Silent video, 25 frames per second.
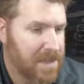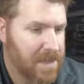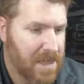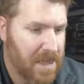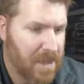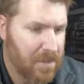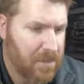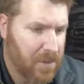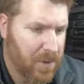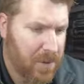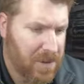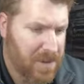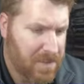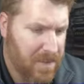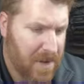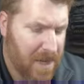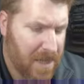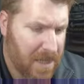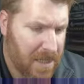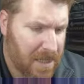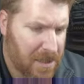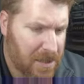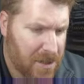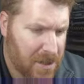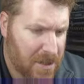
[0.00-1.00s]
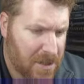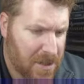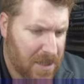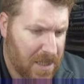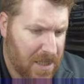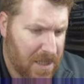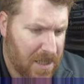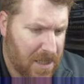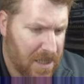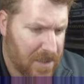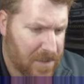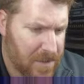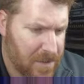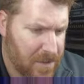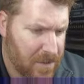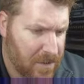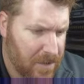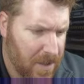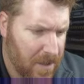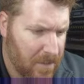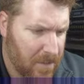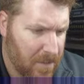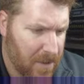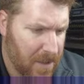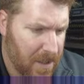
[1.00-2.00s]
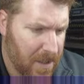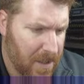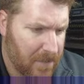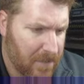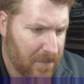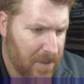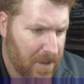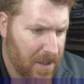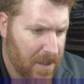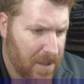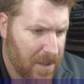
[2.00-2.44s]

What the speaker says: see, Prismatic, just an insert, I believe.